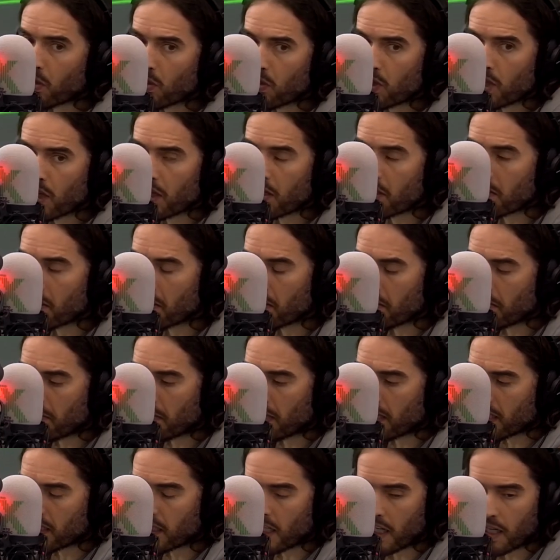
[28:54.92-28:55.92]
also,
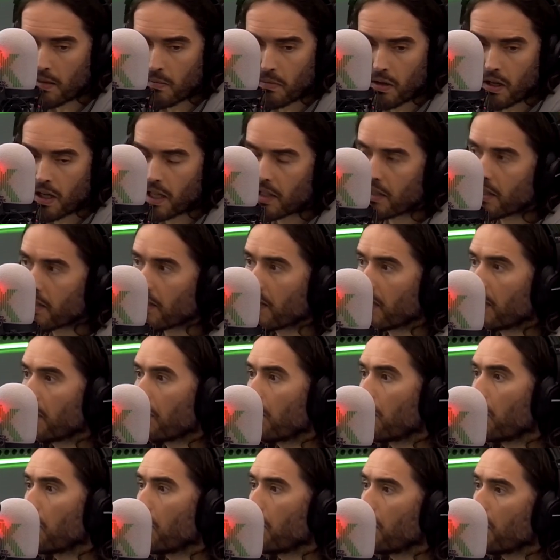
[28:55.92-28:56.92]
may I say, Brian, that
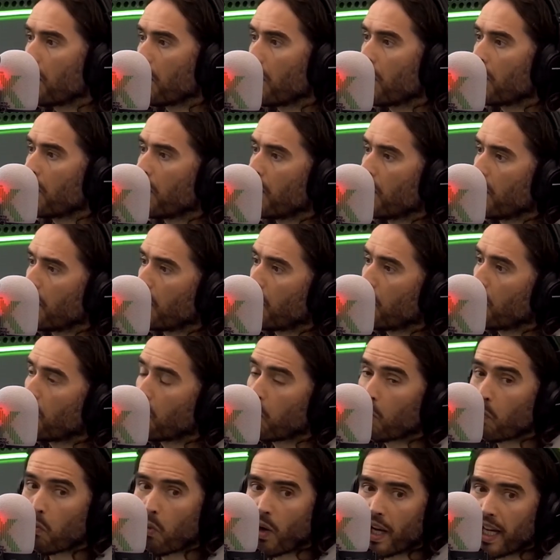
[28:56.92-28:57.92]

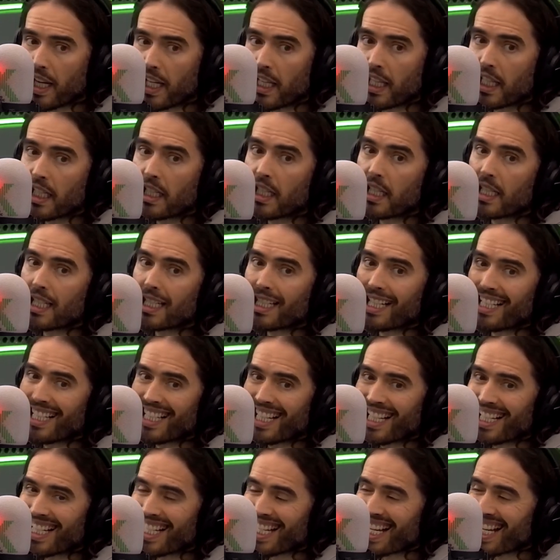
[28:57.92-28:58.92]
the way that
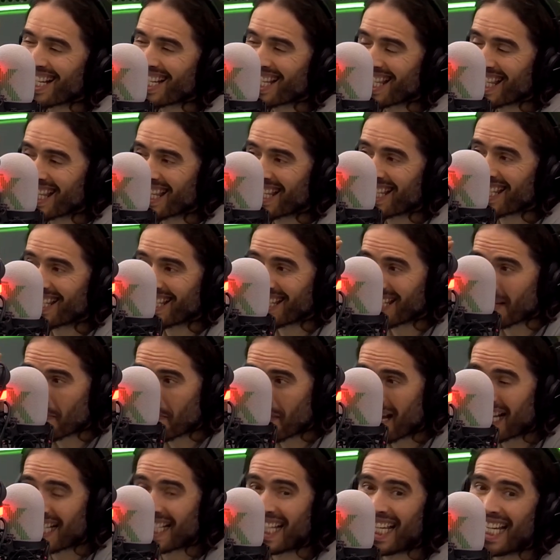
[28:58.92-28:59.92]
the
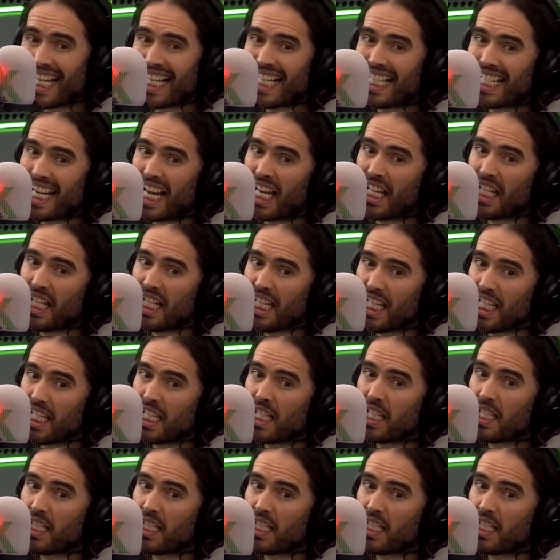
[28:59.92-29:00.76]
semantics and these